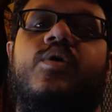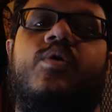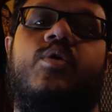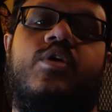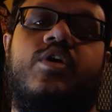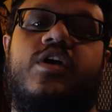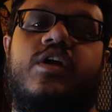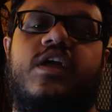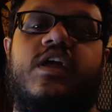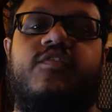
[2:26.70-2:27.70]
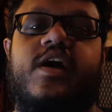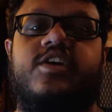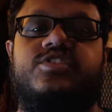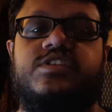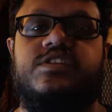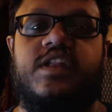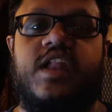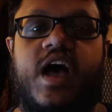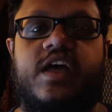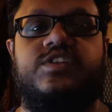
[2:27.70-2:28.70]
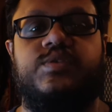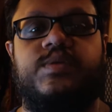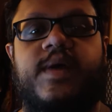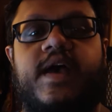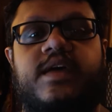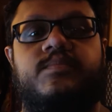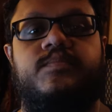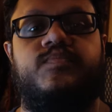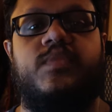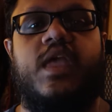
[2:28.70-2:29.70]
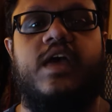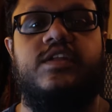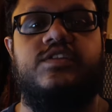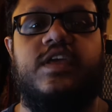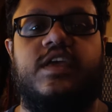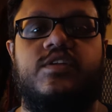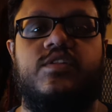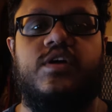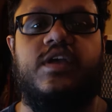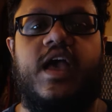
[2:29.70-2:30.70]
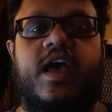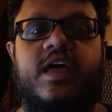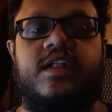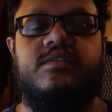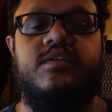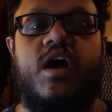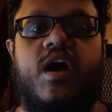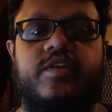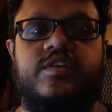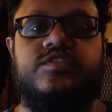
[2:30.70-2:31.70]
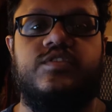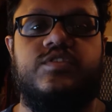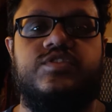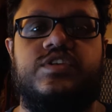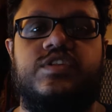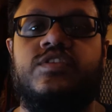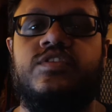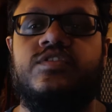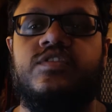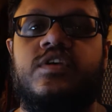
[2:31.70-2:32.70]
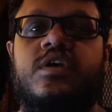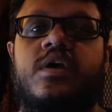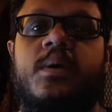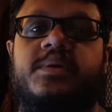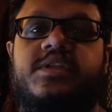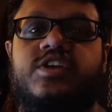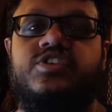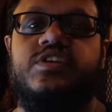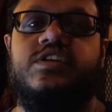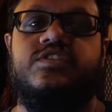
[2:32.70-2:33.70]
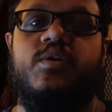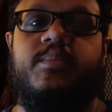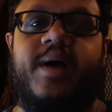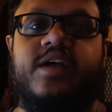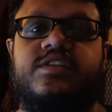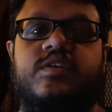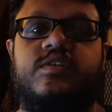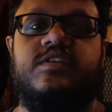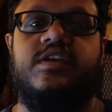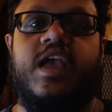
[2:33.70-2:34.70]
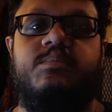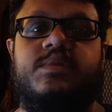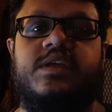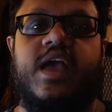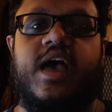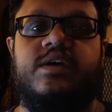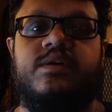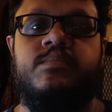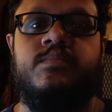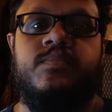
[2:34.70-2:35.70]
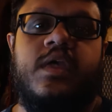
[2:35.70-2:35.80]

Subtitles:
or if I should not do that and take a look at other solutions, potentially just go back to using MD Atom